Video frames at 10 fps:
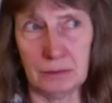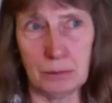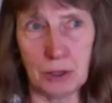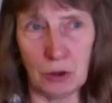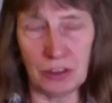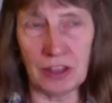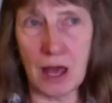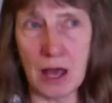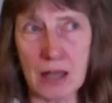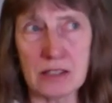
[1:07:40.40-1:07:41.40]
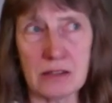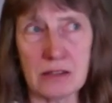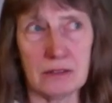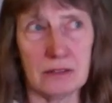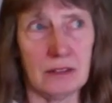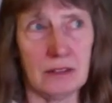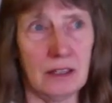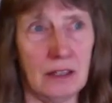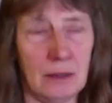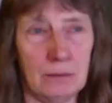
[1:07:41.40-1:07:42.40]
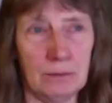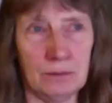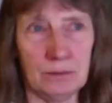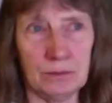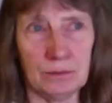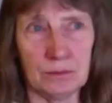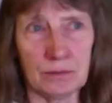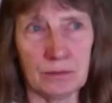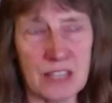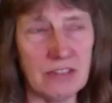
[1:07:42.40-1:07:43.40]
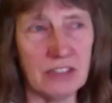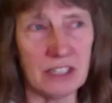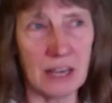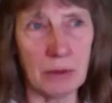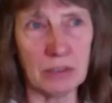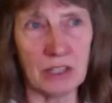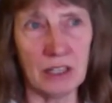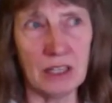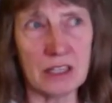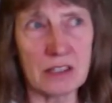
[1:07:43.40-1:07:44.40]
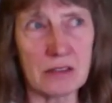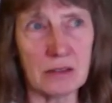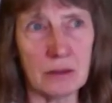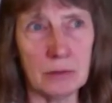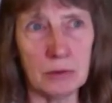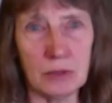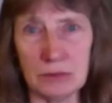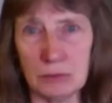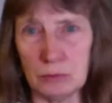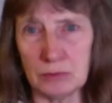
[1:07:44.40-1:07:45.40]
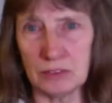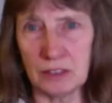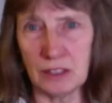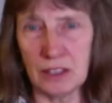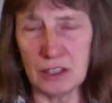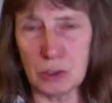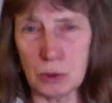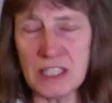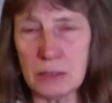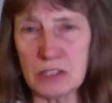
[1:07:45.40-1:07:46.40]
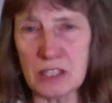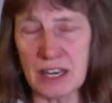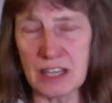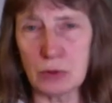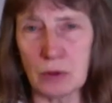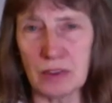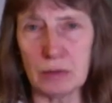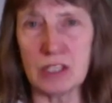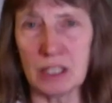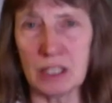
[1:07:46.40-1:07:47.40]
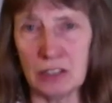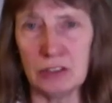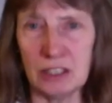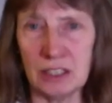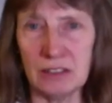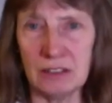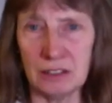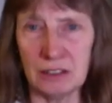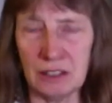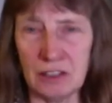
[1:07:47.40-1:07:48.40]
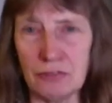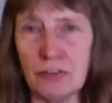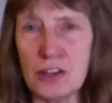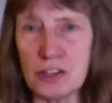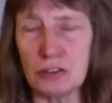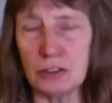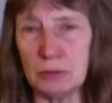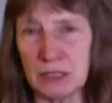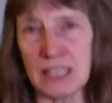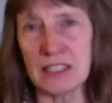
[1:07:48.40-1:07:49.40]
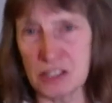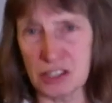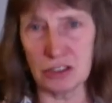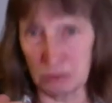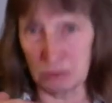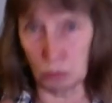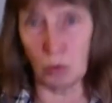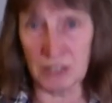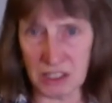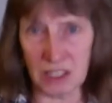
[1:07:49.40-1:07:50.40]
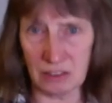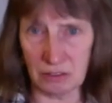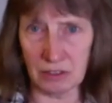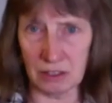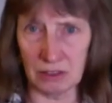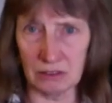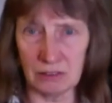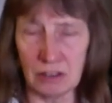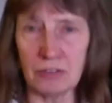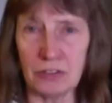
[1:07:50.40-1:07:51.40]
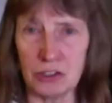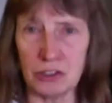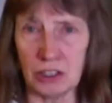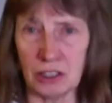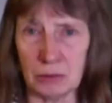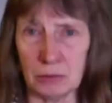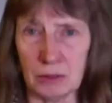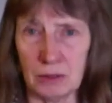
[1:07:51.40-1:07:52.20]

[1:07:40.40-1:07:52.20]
Beyond that, um, David came up with a list. I mean, 20 was the next one that was included in the in the first group to get us to one sixth of the of the genome